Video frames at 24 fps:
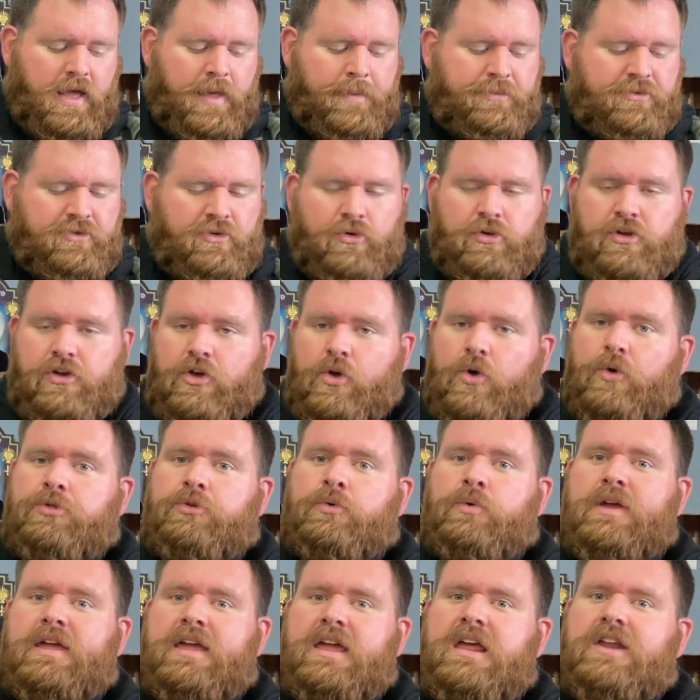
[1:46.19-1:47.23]
So you can go
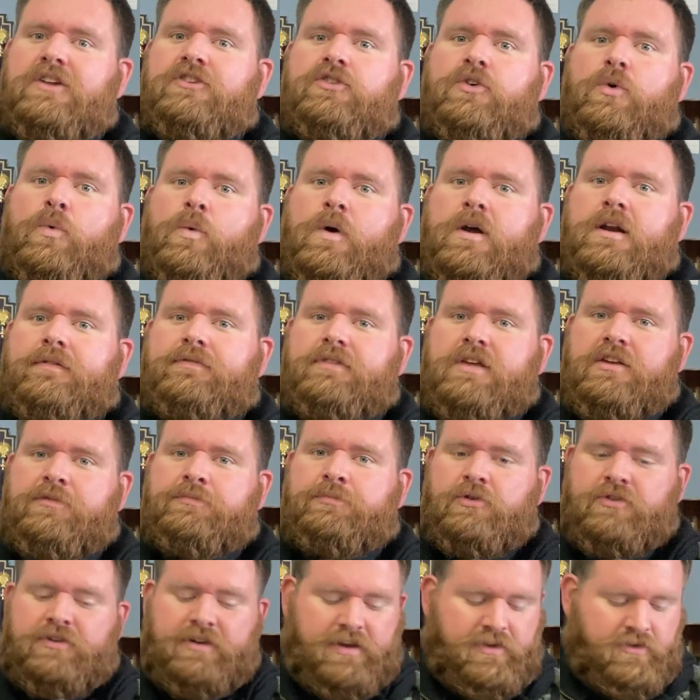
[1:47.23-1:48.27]
through each one of these
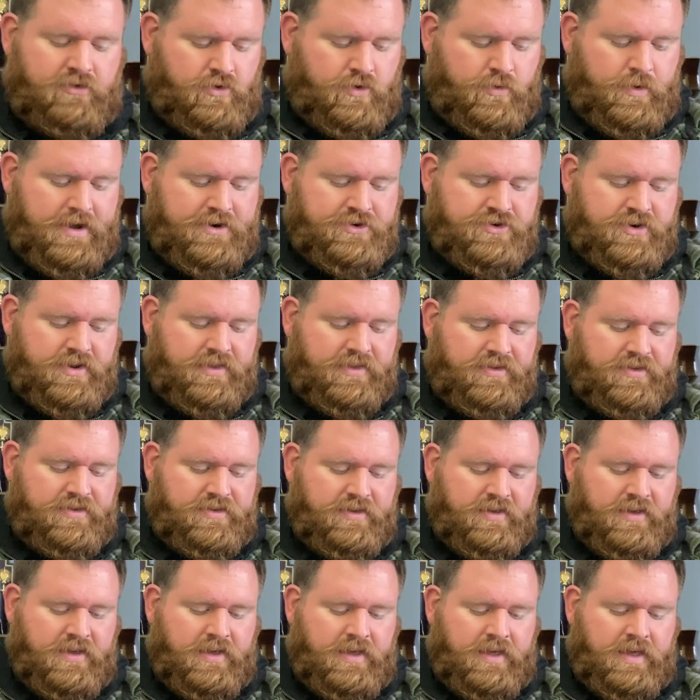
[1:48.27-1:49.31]
particular questions.
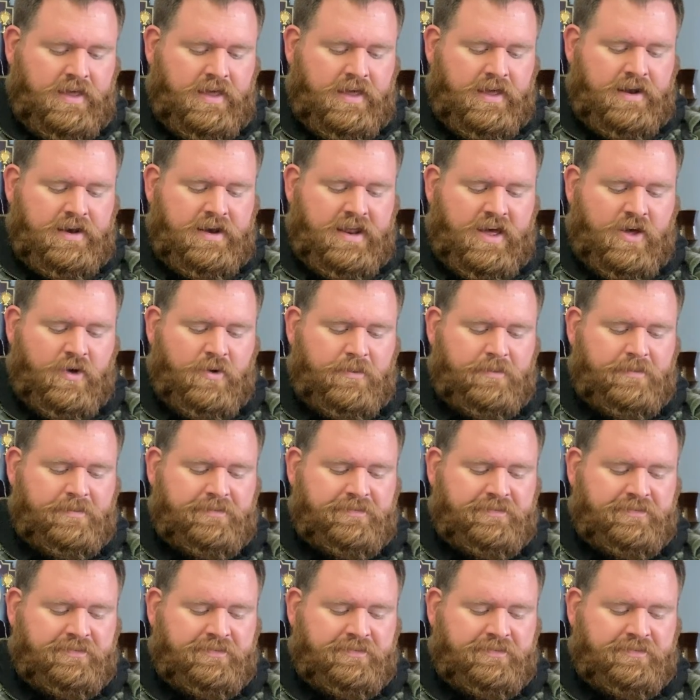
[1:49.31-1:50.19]
Now,